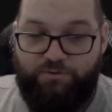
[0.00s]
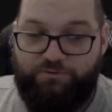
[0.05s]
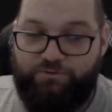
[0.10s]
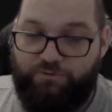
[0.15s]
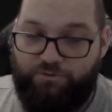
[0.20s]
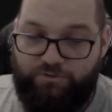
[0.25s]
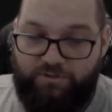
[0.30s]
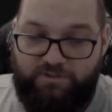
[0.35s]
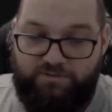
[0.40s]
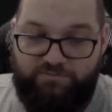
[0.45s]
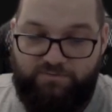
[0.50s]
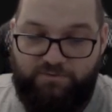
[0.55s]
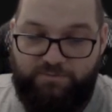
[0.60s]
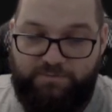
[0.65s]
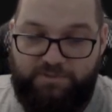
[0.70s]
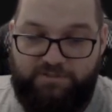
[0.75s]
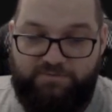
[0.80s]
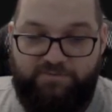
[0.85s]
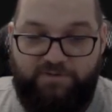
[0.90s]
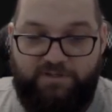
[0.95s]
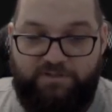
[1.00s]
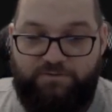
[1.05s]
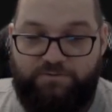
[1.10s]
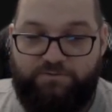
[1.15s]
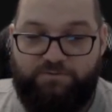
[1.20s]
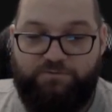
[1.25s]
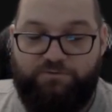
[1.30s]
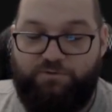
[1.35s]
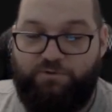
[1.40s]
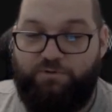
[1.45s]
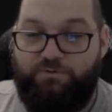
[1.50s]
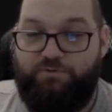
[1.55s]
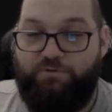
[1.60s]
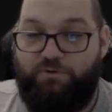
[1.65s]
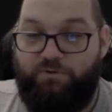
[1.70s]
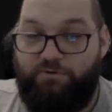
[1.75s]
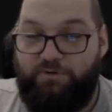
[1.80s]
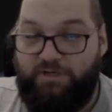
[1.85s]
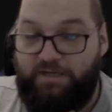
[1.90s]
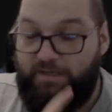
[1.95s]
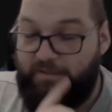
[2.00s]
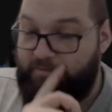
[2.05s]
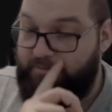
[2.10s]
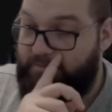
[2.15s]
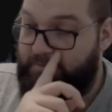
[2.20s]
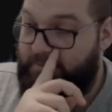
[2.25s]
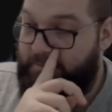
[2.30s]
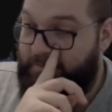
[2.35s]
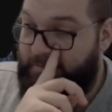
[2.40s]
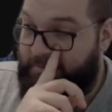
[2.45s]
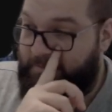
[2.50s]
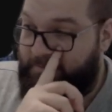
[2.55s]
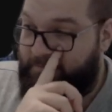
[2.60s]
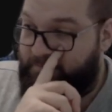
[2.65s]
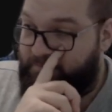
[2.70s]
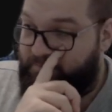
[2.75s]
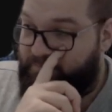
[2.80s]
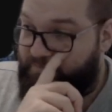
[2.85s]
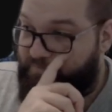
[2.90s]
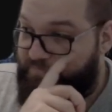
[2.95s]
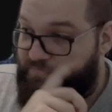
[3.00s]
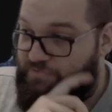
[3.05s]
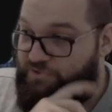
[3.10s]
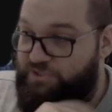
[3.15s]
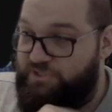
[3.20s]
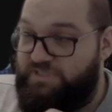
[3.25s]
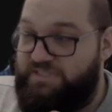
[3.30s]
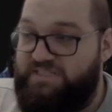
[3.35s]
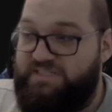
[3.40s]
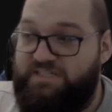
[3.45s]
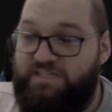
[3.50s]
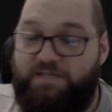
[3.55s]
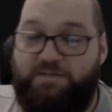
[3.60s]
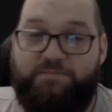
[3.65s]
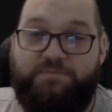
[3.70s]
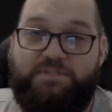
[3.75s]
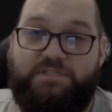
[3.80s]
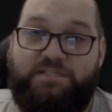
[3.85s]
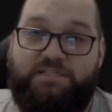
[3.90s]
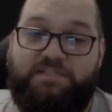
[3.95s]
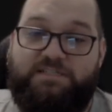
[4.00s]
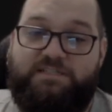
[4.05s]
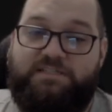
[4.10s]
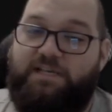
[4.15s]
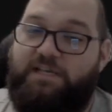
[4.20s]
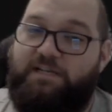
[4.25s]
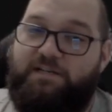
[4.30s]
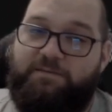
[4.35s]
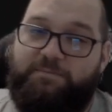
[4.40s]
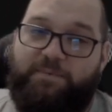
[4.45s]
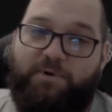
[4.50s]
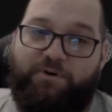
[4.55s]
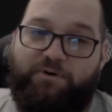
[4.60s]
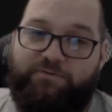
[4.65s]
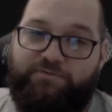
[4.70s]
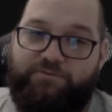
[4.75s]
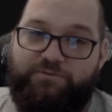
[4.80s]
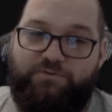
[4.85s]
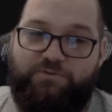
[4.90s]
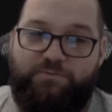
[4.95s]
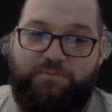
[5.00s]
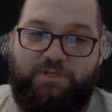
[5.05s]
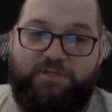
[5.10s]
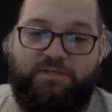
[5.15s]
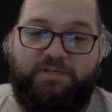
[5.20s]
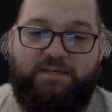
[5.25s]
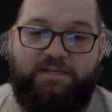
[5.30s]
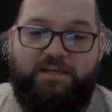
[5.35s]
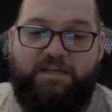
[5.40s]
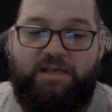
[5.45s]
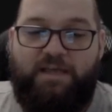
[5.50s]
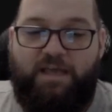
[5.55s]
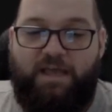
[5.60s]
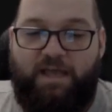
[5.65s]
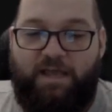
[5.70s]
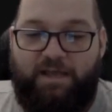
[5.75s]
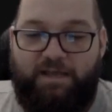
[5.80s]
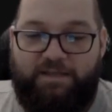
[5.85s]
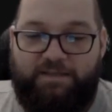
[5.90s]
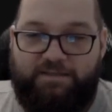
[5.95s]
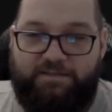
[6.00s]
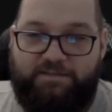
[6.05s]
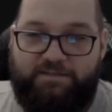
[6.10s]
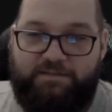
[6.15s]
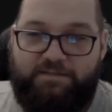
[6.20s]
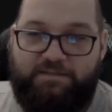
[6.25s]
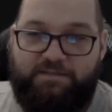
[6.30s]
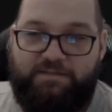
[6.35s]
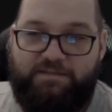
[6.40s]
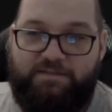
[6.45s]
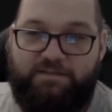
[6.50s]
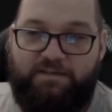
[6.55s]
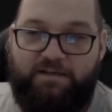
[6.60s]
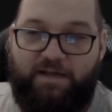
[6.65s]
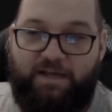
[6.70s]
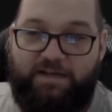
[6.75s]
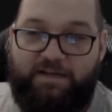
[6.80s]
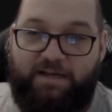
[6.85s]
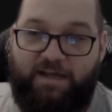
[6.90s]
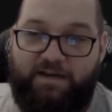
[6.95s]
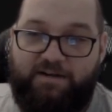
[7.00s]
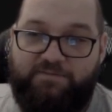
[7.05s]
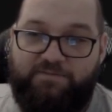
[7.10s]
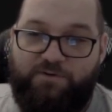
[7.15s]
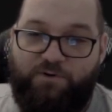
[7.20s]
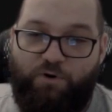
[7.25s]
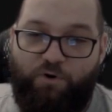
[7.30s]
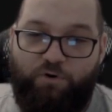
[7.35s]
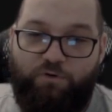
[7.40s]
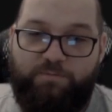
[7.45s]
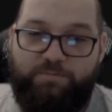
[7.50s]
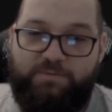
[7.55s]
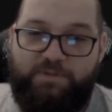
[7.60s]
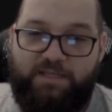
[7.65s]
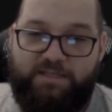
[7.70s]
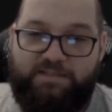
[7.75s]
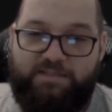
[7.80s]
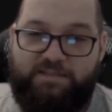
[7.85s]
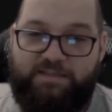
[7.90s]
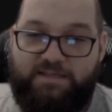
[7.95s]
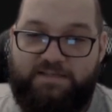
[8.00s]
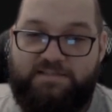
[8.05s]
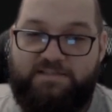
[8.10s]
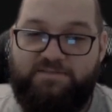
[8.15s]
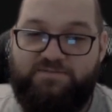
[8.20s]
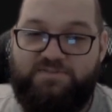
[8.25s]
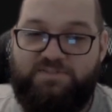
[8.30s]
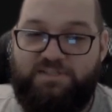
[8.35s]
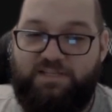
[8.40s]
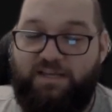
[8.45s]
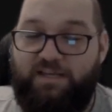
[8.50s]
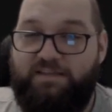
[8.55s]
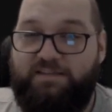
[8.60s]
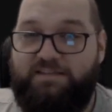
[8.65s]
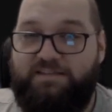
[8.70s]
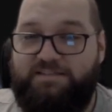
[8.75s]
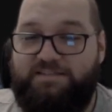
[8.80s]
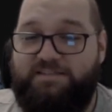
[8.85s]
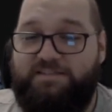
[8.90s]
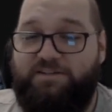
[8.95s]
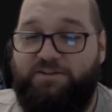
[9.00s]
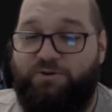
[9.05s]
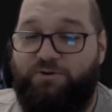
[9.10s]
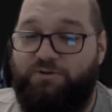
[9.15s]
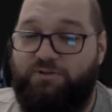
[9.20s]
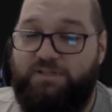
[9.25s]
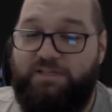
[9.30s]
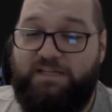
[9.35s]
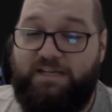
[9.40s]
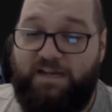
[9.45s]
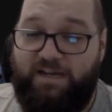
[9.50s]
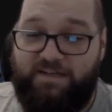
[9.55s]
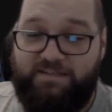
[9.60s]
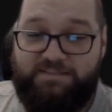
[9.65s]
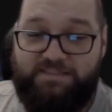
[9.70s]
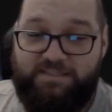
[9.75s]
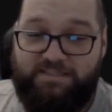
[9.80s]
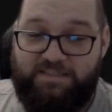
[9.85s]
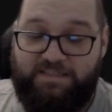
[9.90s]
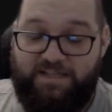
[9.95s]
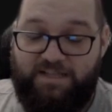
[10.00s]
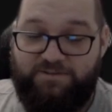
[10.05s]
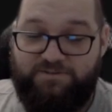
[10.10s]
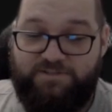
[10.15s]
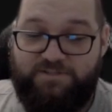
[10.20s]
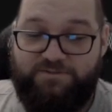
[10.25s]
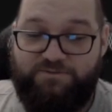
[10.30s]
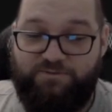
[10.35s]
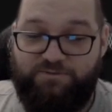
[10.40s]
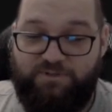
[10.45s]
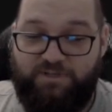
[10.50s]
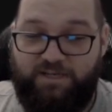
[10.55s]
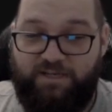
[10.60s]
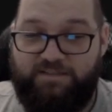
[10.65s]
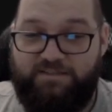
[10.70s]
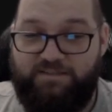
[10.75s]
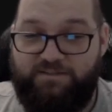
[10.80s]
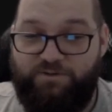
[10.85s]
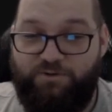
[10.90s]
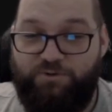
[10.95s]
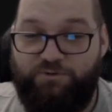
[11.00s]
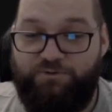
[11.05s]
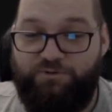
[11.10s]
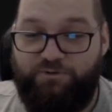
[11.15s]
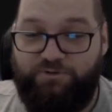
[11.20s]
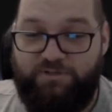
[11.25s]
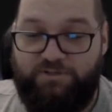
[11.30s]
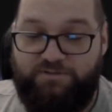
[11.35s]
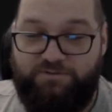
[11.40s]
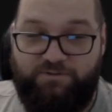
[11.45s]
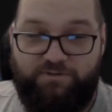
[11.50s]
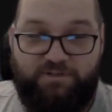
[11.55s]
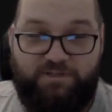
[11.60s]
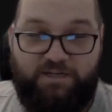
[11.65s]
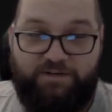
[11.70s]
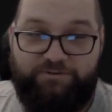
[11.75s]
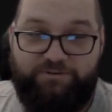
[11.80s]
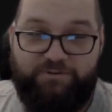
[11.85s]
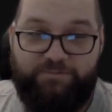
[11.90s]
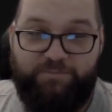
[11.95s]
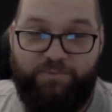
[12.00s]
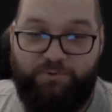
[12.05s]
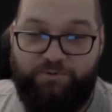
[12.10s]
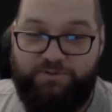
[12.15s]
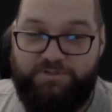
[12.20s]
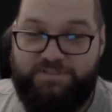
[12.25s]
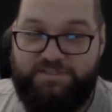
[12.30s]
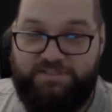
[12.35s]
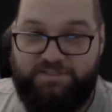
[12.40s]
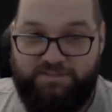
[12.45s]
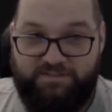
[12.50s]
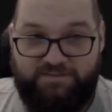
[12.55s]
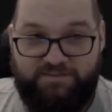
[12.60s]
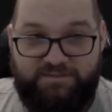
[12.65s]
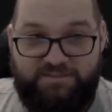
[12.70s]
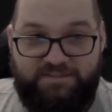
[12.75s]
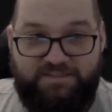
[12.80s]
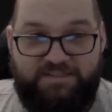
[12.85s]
token from an effect you control, draw a card, just seems insanely powerful to me. And I kind of hope that Test of Strength is the only card that allows us to create a gold token during our opponent's turn.